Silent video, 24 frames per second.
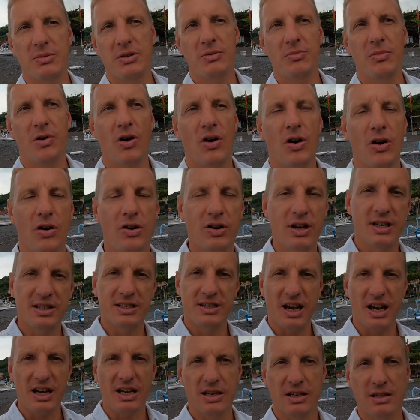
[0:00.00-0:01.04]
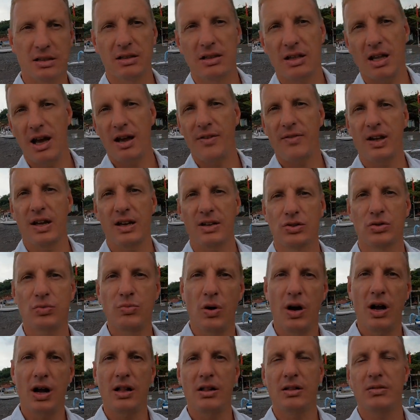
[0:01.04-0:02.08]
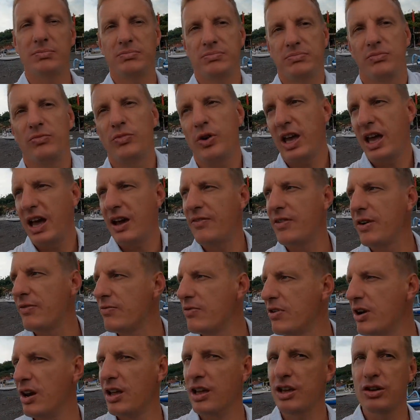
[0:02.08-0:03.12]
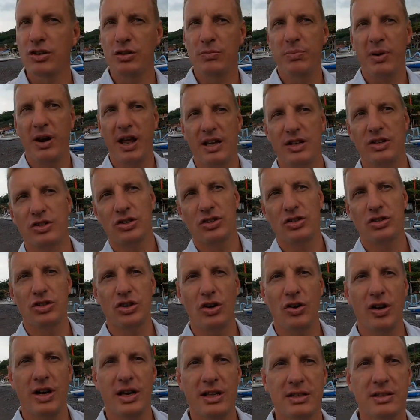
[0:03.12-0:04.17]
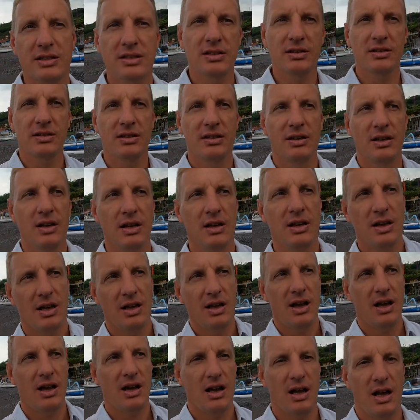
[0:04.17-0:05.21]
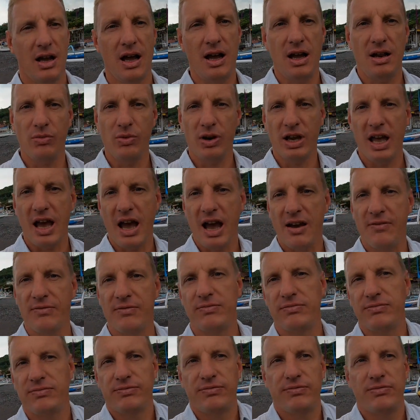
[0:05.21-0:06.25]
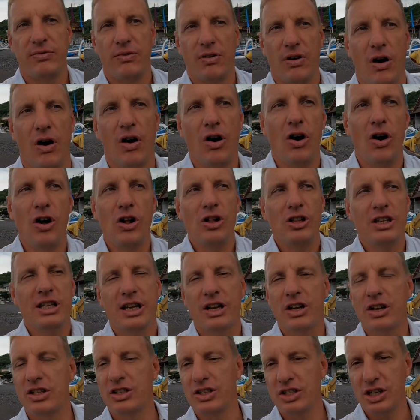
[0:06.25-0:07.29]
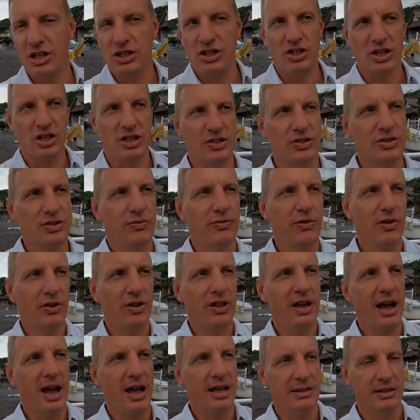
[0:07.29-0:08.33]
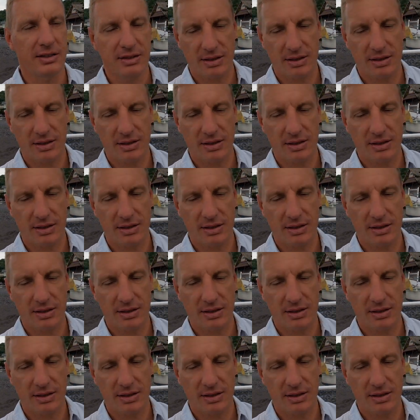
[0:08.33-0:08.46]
bit more on the technical diving as well. We have a really good place to do it, and we have all the conditions for that.